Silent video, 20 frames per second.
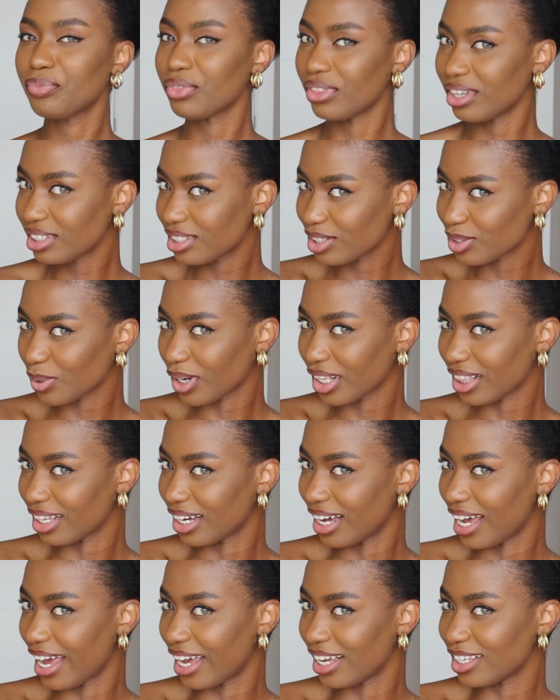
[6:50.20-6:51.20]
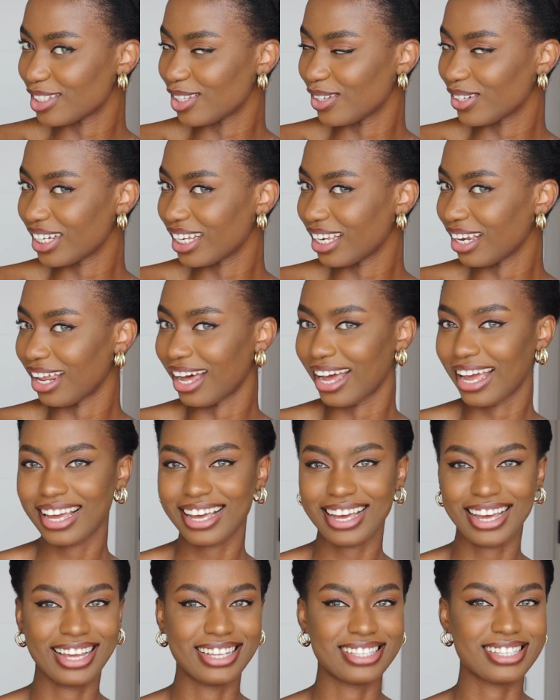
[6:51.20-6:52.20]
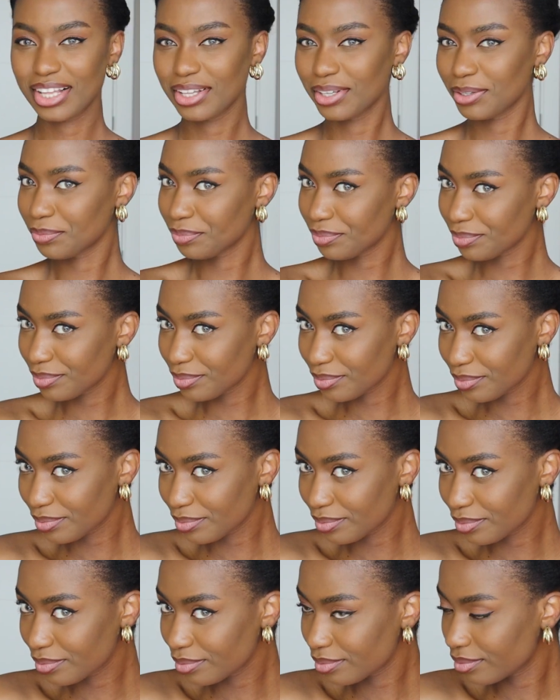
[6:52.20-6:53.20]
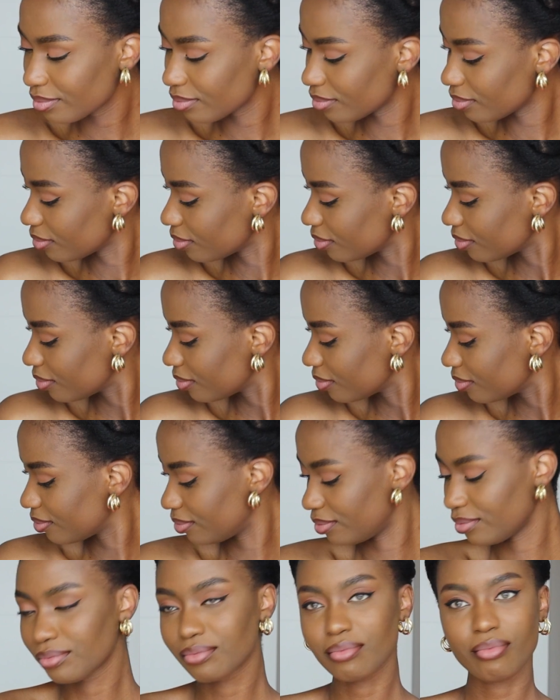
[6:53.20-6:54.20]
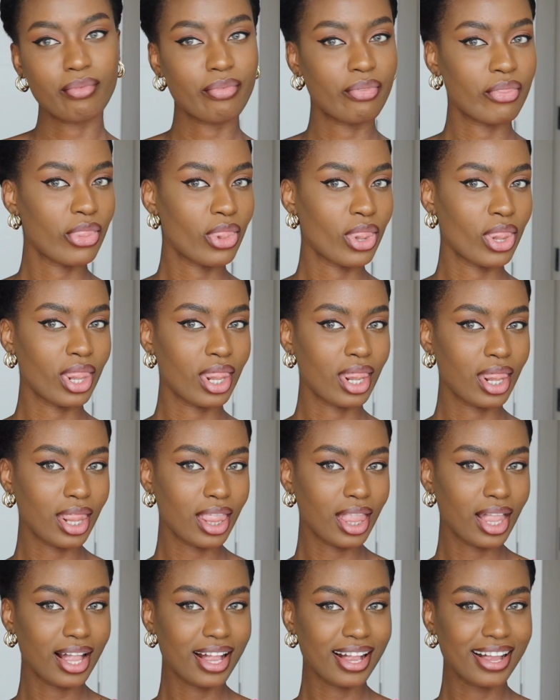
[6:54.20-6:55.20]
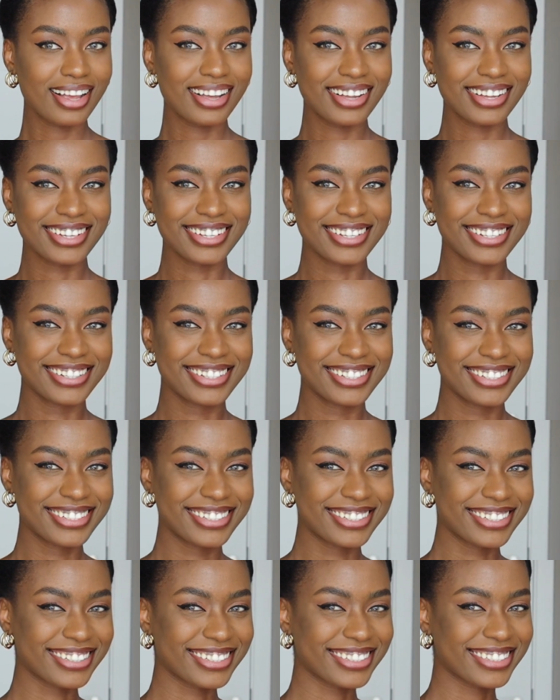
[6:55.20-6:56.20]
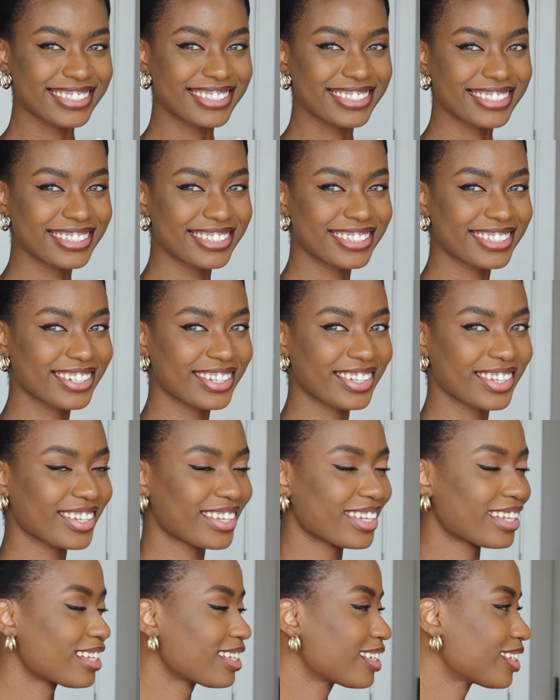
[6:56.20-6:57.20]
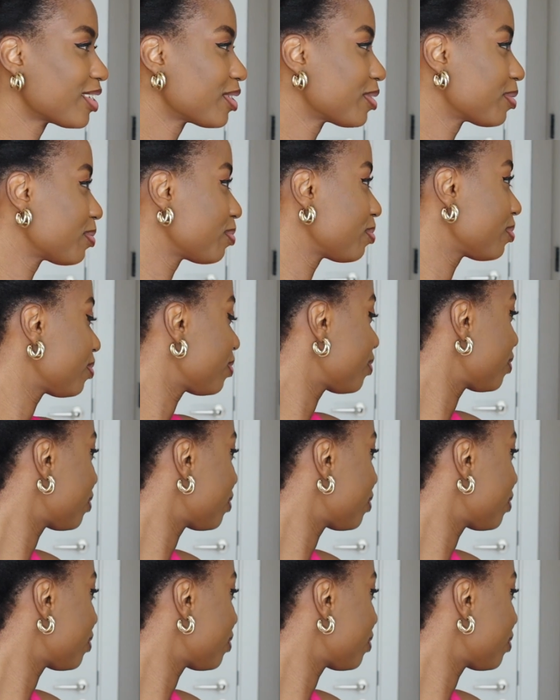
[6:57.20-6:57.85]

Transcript: this is what the hair is looking like. It's absolutely stunning. You cannot tell me anything. It's easy. It's